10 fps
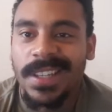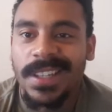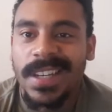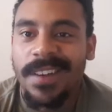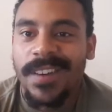
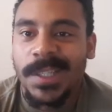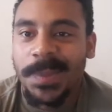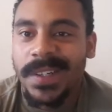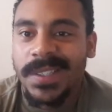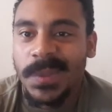you never
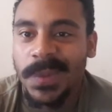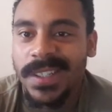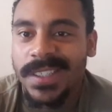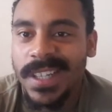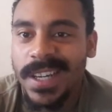experienced the
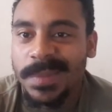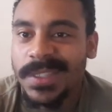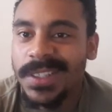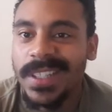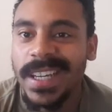wintertime,
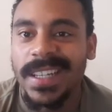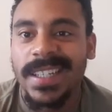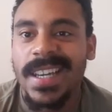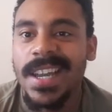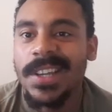so
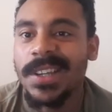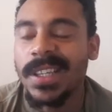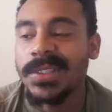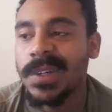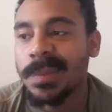like
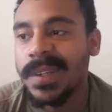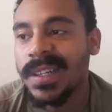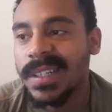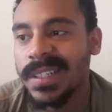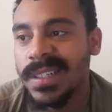it's going to be
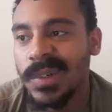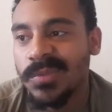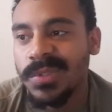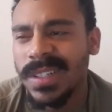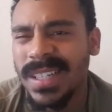a
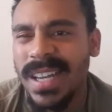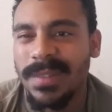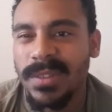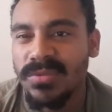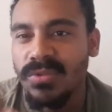kind
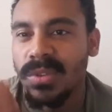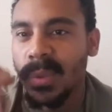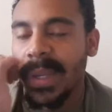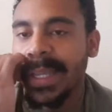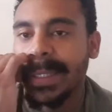of a rude
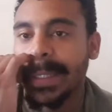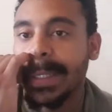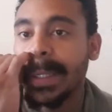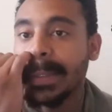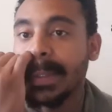
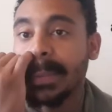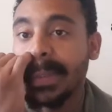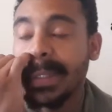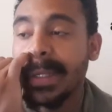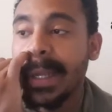awakening a little
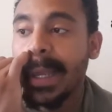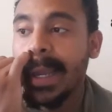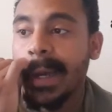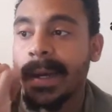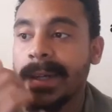bit,
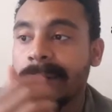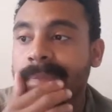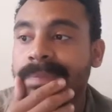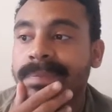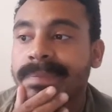
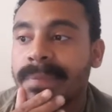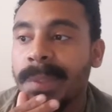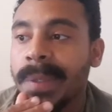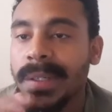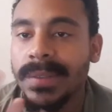
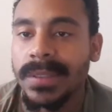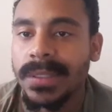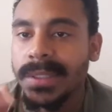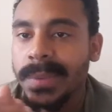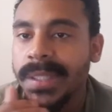depending on the
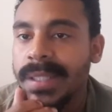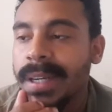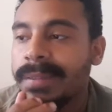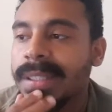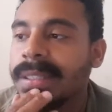situation,
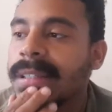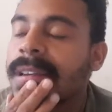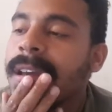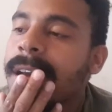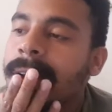obviously.
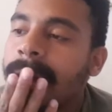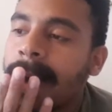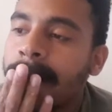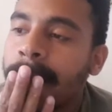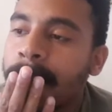
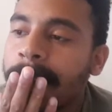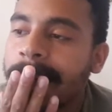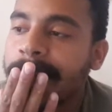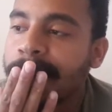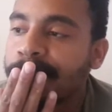
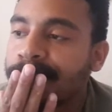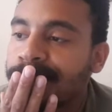But